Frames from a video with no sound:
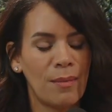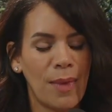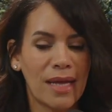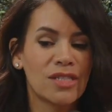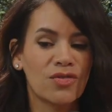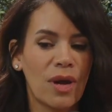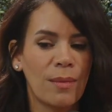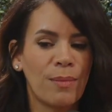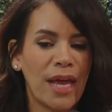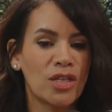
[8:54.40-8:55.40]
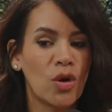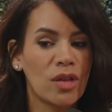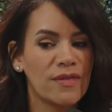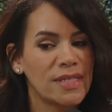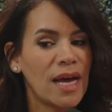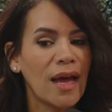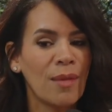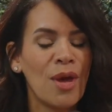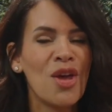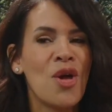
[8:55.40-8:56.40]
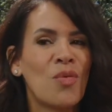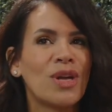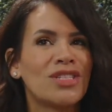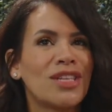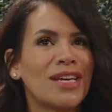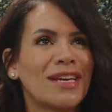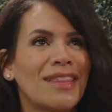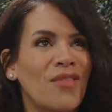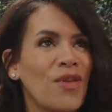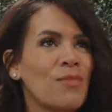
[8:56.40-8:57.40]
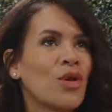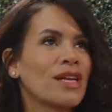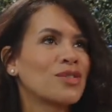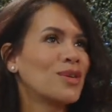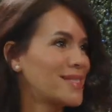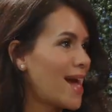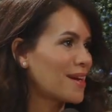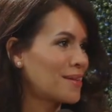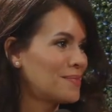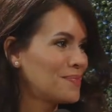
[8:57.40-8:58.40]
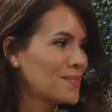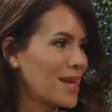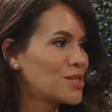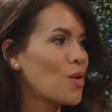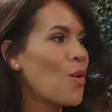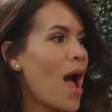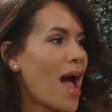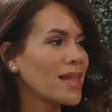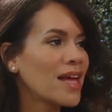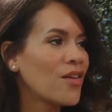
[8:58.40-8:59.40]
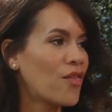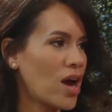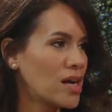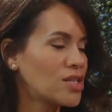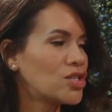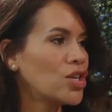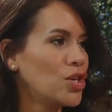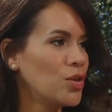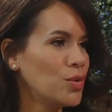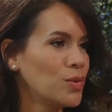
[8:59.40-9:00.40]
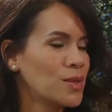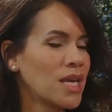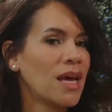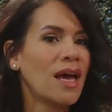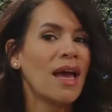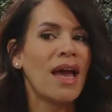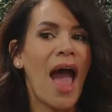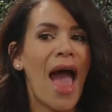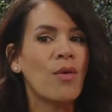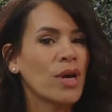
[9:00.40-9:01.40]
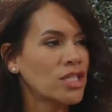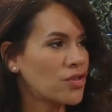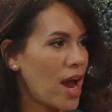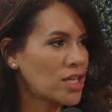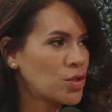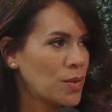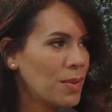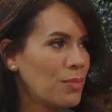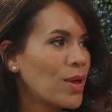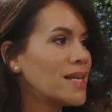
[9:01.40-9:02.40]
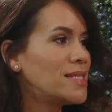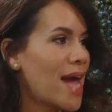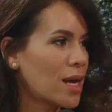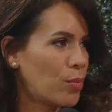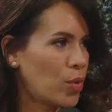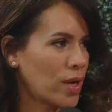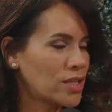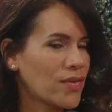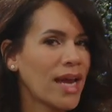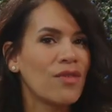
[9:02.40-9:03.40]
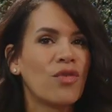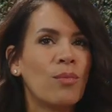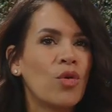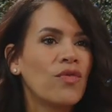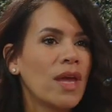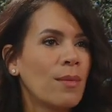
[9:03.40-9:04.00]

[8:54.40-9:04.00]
my Instagram page all of the time. Which the the framework is called data, and so I like for us to use our interactions with people as data points, right? Remove the